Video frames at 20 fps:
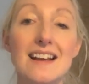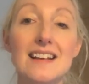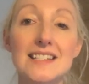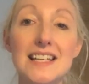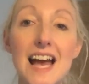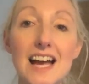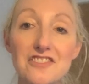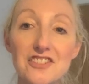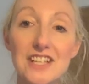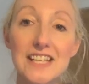
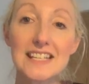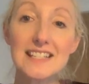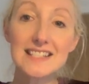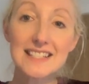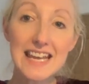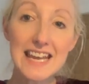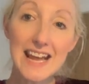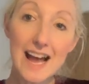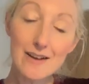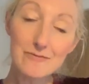So as you can
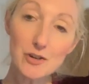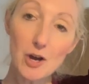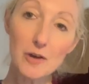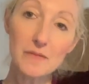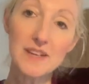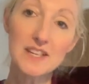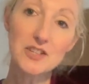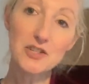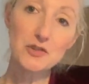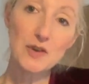see, I've
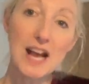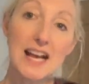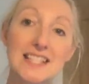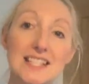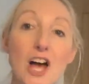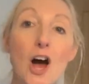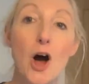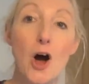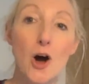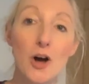got this
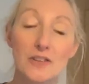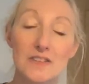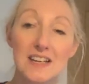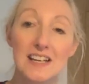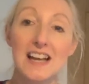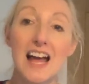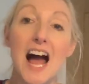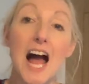dress on.